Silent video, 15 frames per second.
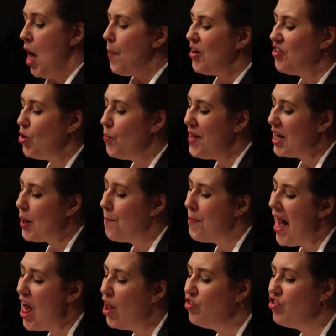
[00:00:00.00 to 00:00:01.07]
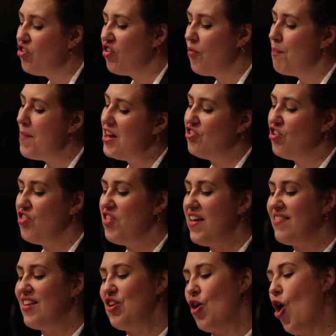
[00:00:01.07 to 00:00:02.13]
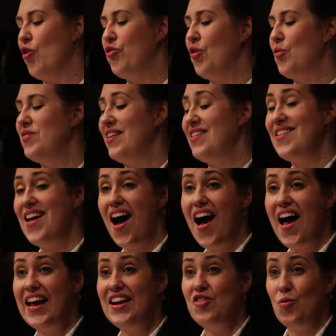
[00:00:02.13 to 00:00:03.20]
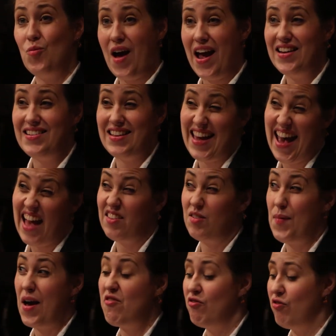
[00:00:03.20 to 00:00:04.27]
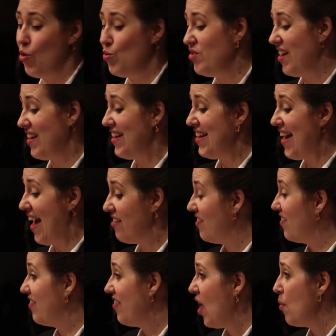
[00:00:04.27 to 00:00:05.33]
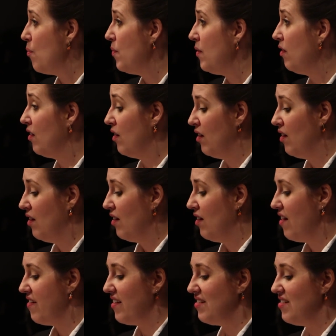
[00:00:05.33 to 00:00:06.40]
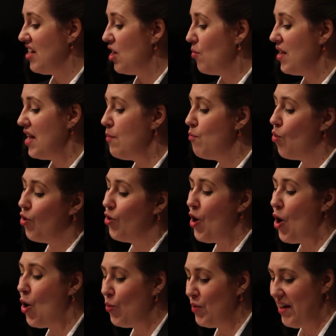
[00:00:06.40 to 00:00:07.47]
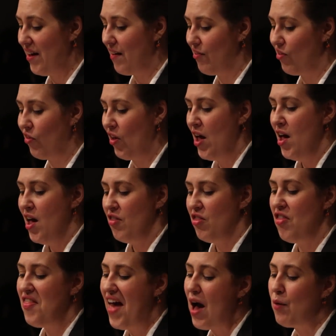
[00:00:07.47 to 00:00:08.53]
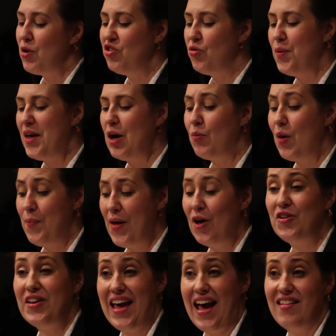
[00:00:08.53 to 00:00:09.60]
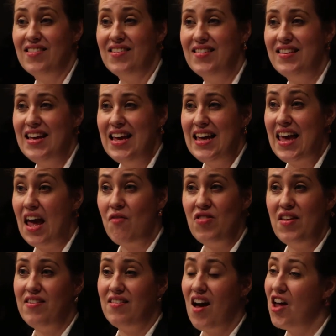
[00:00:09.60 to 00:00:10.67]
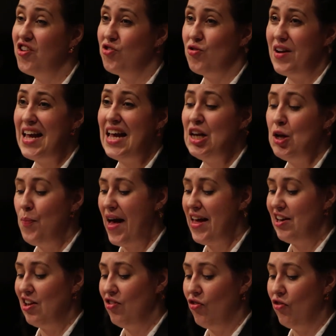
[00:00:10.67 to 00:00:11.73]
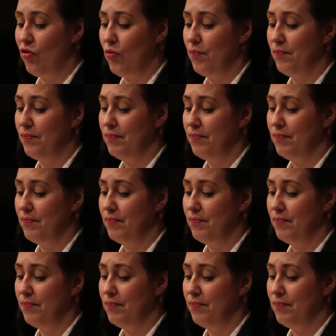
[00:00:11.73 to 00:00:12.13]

But to be compelled to submit to these and also denied the right to cast my vote against them is a tyranny more odious than that which being rebelled against gave this country independence.